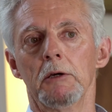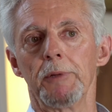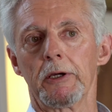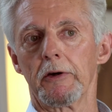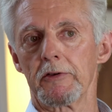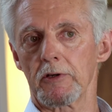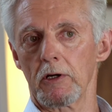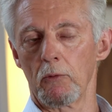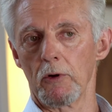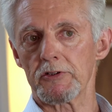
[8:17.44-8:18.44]
because
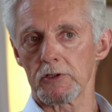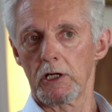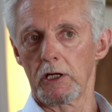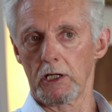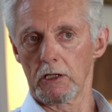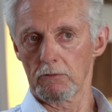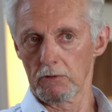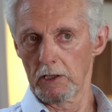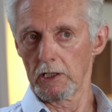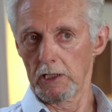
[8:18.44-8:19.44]
I wasn't getting
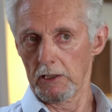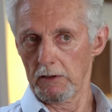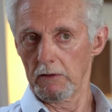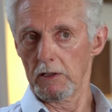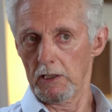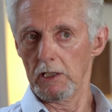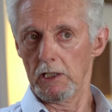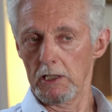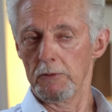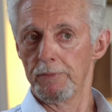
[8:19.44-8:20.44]
really
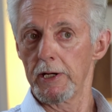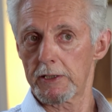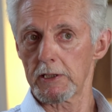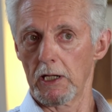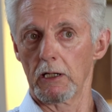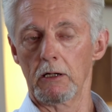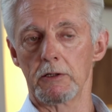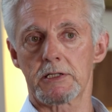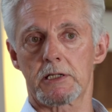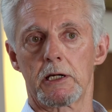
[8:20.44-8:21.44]
any better. I
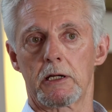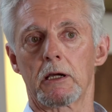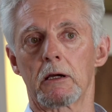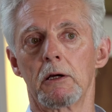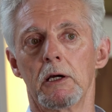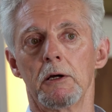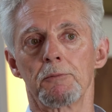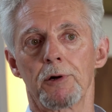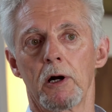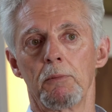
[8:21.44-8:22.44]
was getting
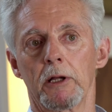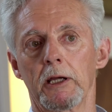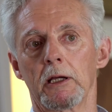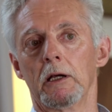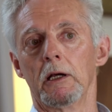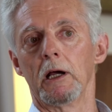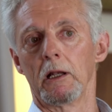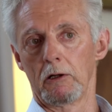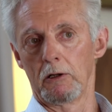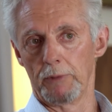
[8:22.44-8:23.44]
probably a
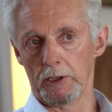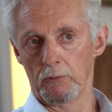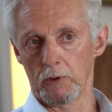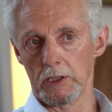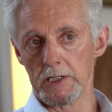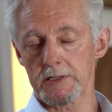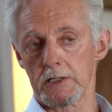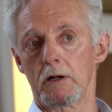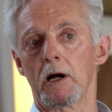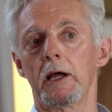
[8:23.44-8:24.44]
little bit worse,
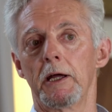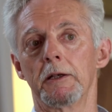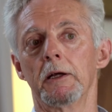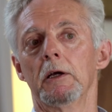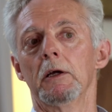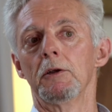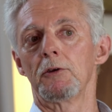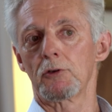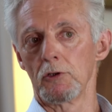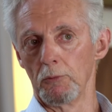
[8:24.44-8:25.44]
and I had
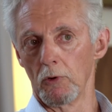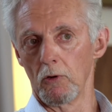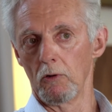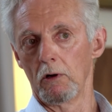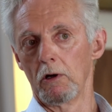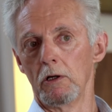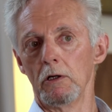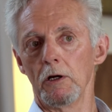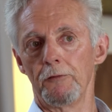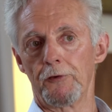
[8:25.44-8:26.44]
2 more
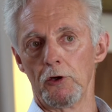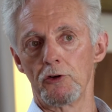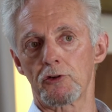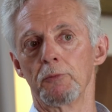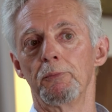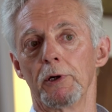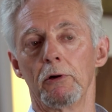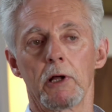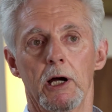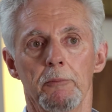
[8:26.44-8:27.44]
effusion
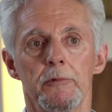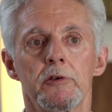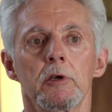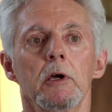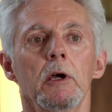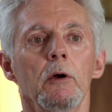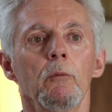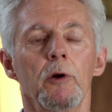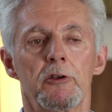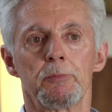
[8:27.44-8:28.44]
build-ups,
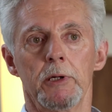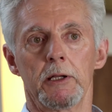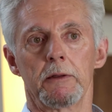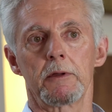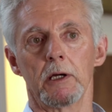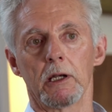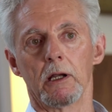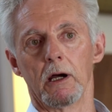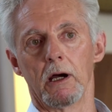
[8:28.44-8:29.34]
which meant that